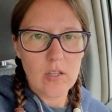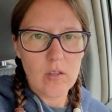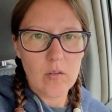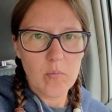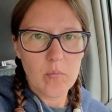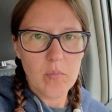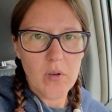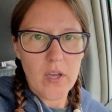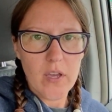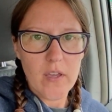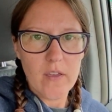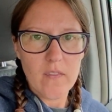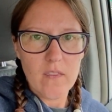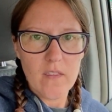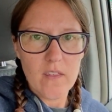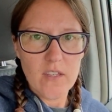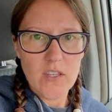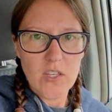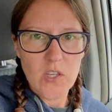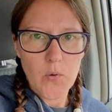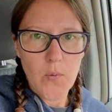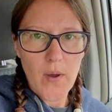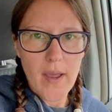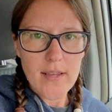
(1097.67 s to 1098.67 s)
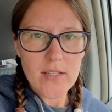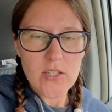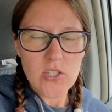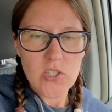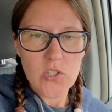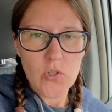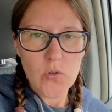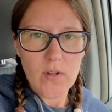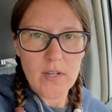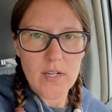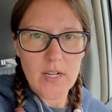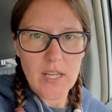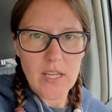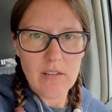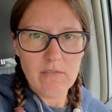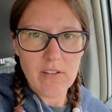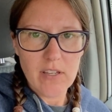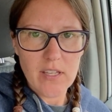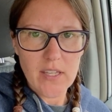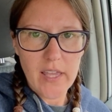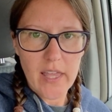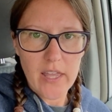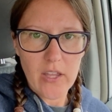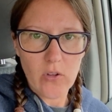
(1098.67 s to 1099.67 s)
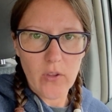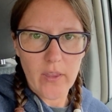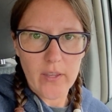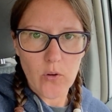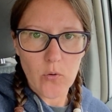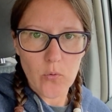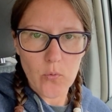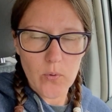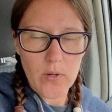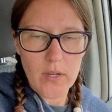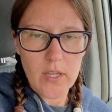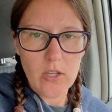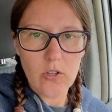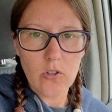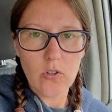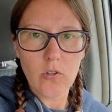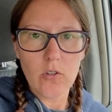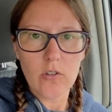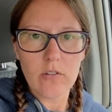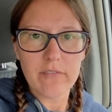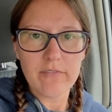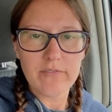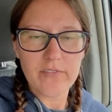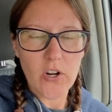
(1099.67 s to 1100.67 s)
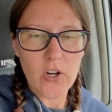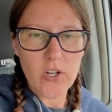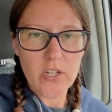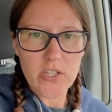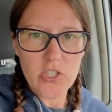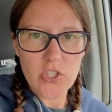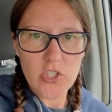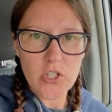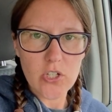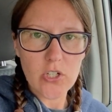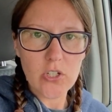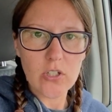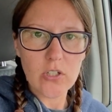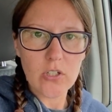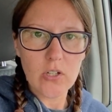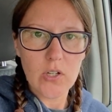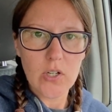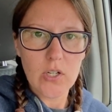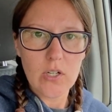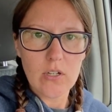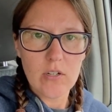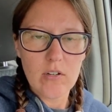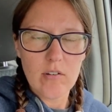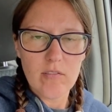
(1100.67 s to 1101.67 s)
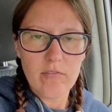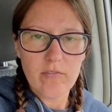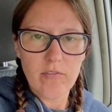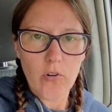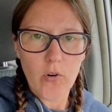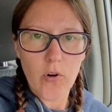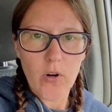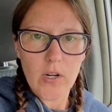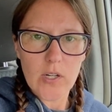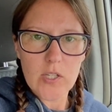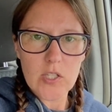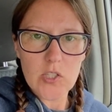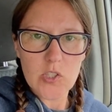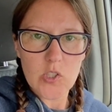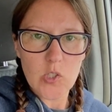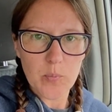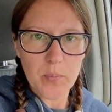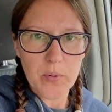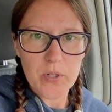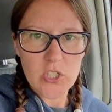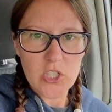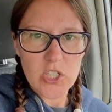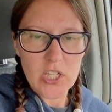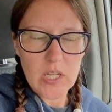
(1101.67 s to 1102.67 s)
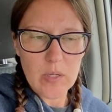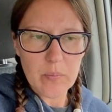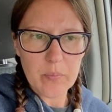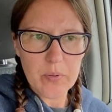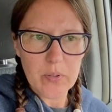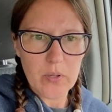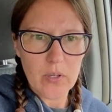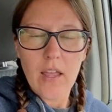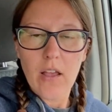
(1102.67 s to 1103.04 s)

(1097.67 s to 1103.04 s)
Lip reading: But in the US, you can even get like real furniture for super cheap.